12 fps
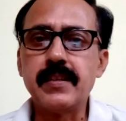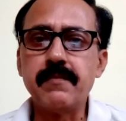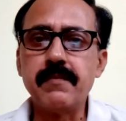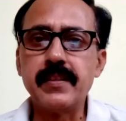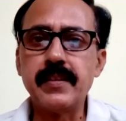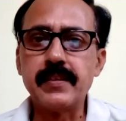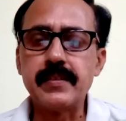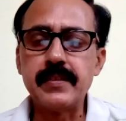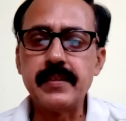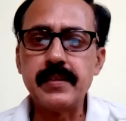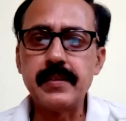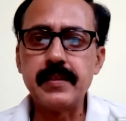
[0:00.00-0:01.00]
whether
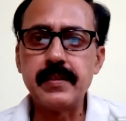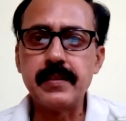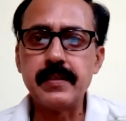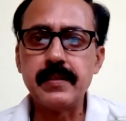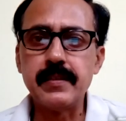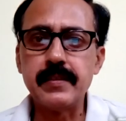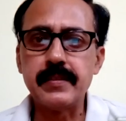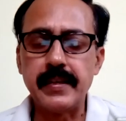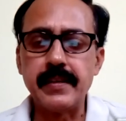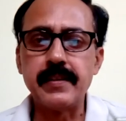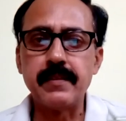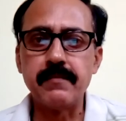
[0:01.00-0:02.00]

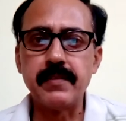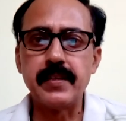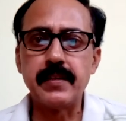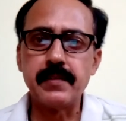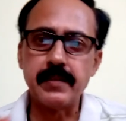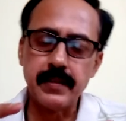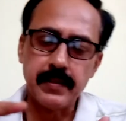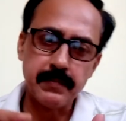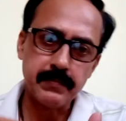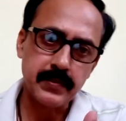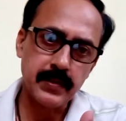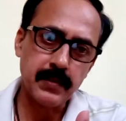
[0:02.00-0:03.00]
standard, whether
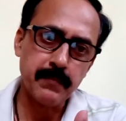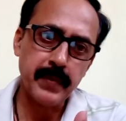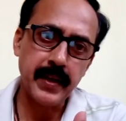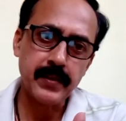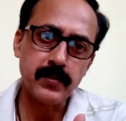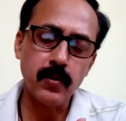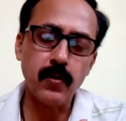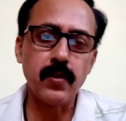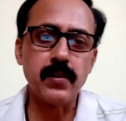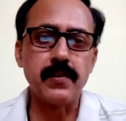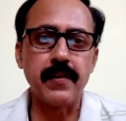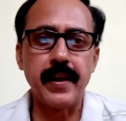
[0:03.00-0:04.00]
sun baked
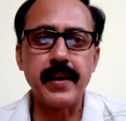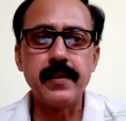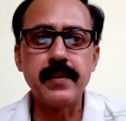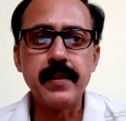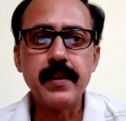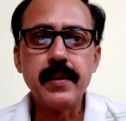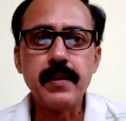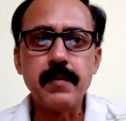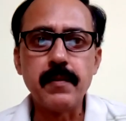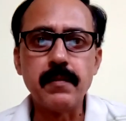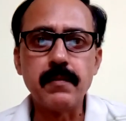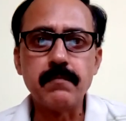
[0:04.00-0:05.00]
or dried,
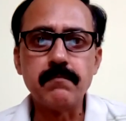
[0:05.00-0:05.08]
uh,